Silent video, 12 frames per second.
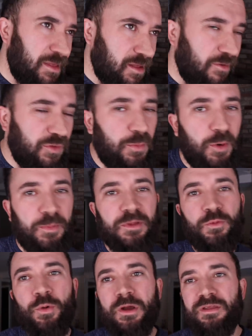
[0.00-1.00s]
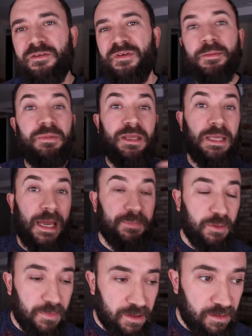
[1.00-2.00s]
myself the purpose was if I'm being
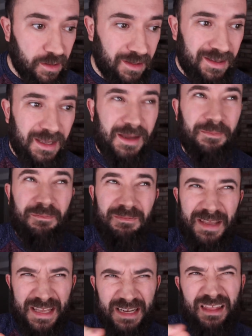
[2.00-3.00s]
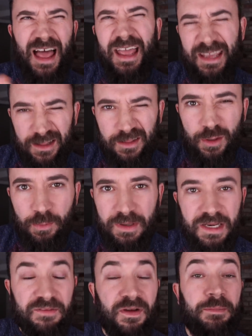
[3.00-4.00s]
optimistic and lying a little
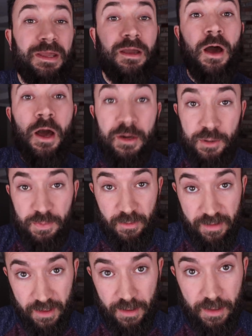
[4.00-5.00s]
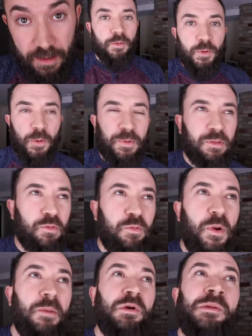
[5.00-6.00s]
bit. If I'm being 100% honest, the purpose was
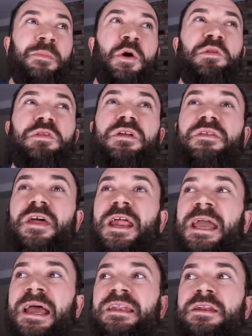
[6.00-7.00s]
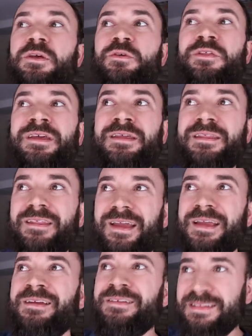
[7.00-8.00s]
probably mostly that I got to do things
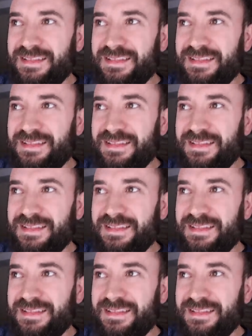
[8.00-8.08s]
like